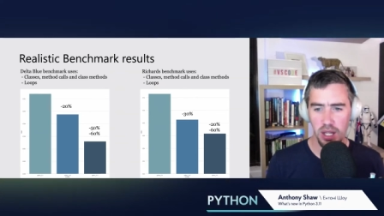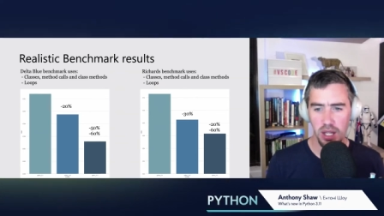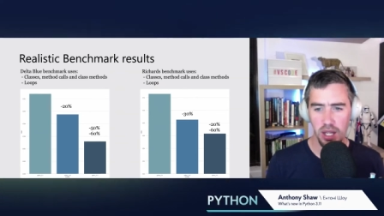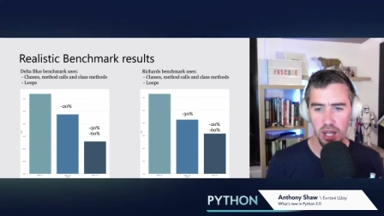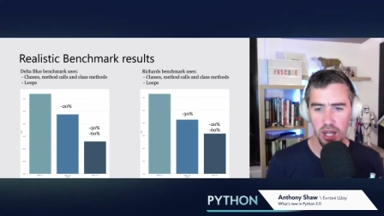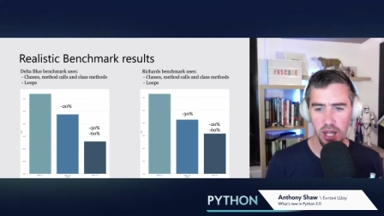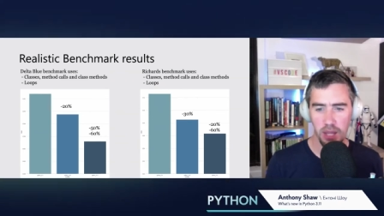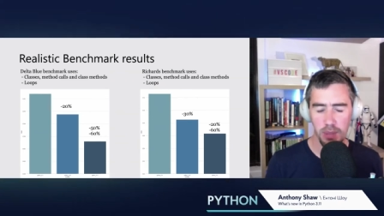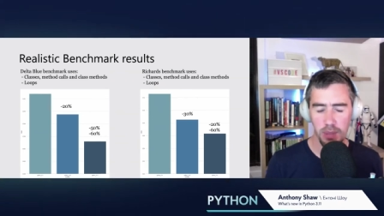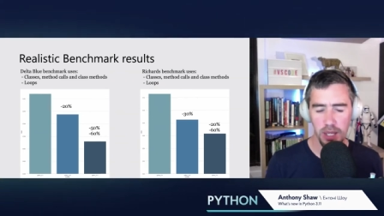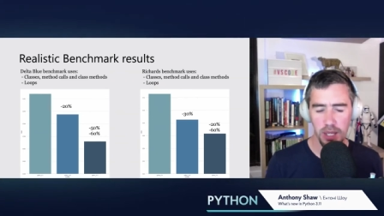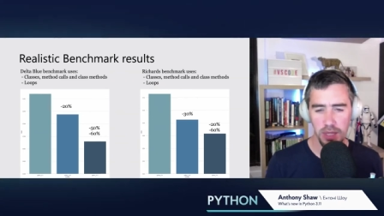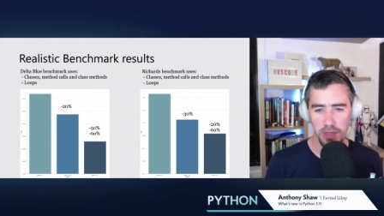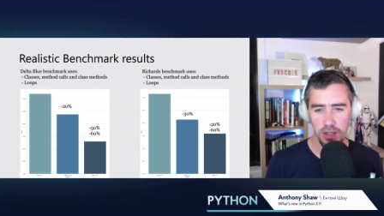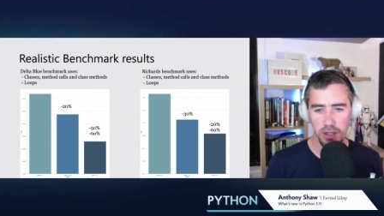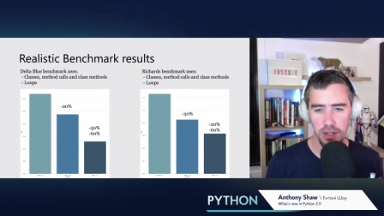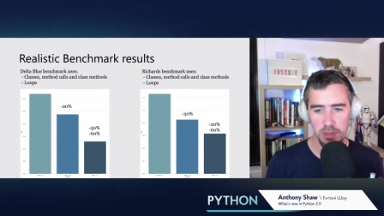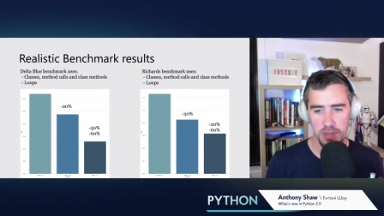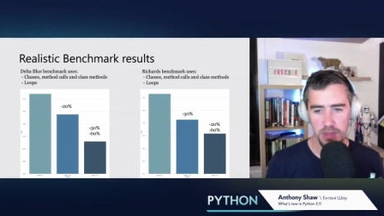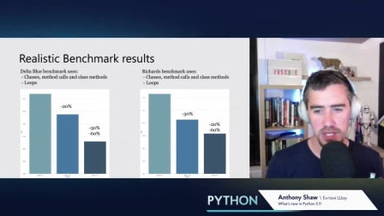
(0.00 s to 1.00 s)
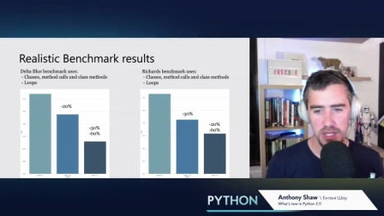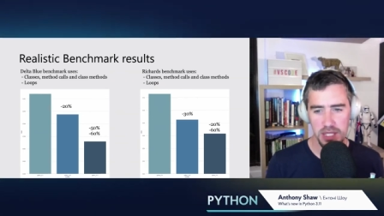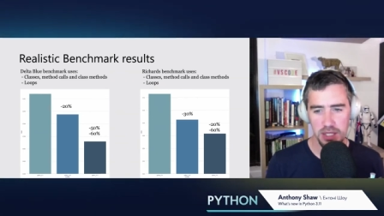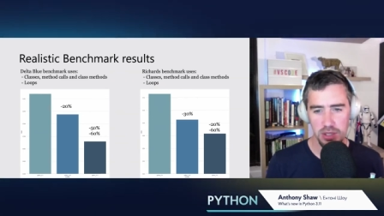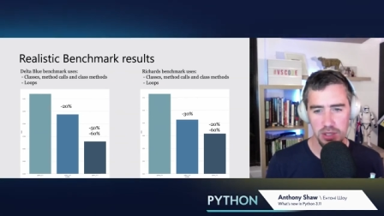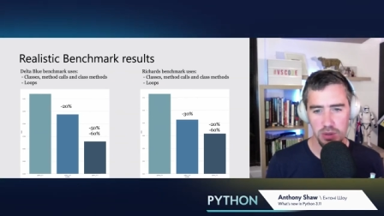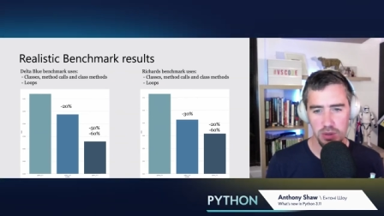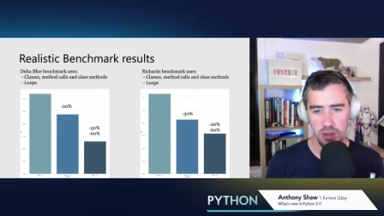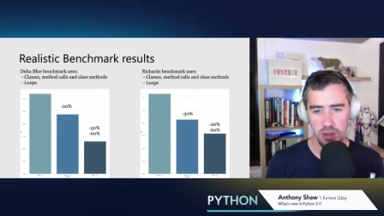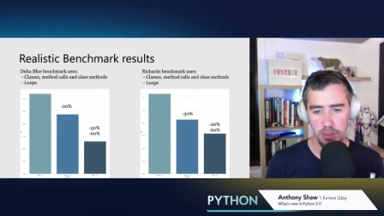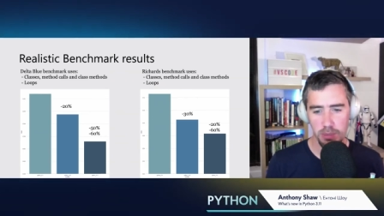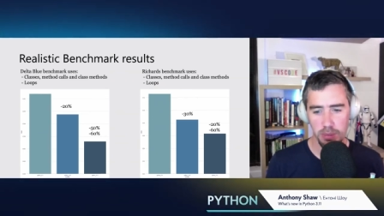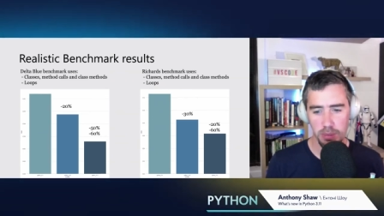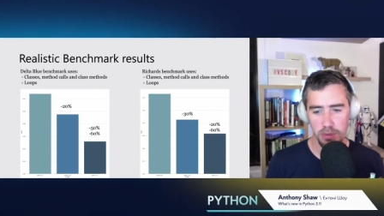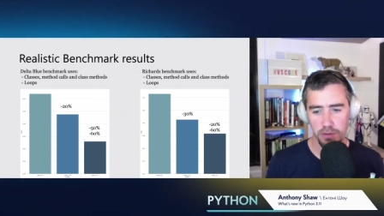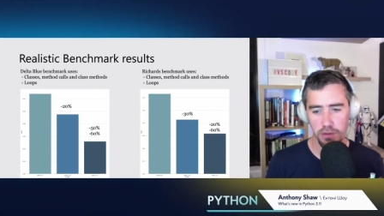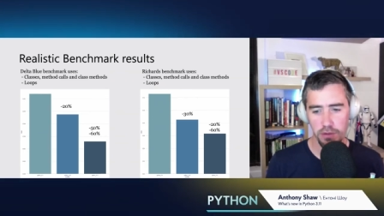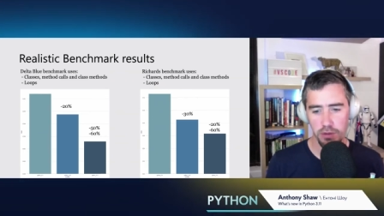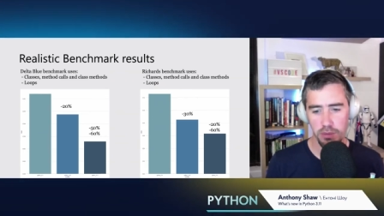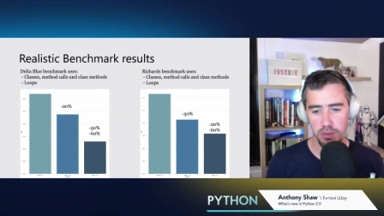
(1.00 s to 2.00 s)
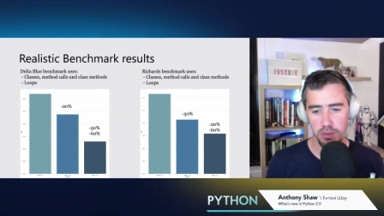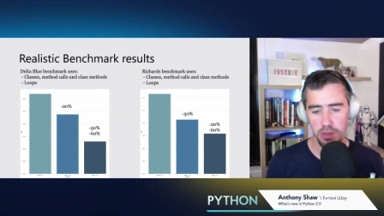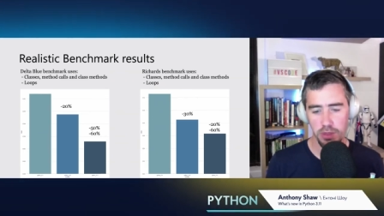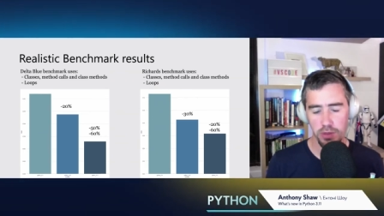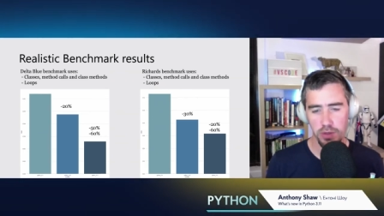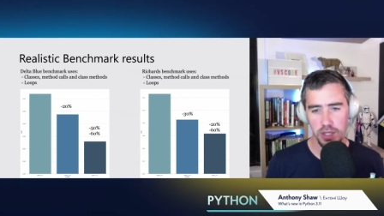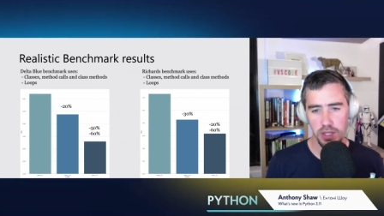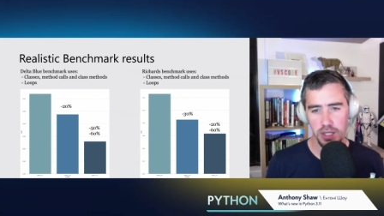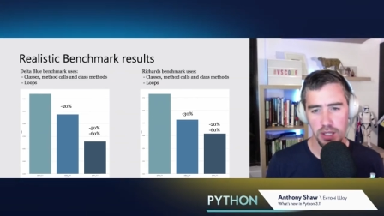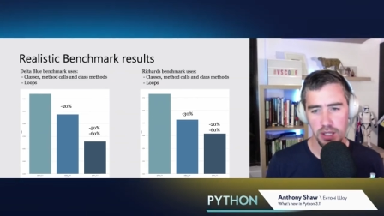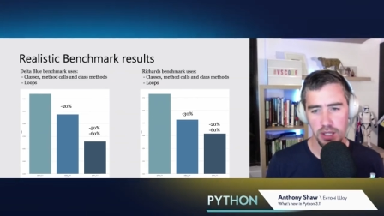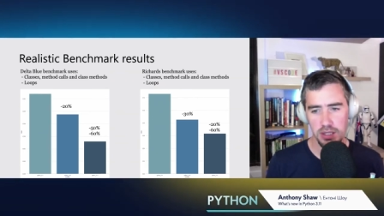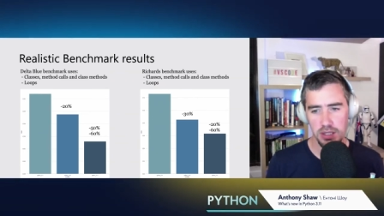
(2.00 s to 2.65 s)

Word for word: uh, about 30% drop from 39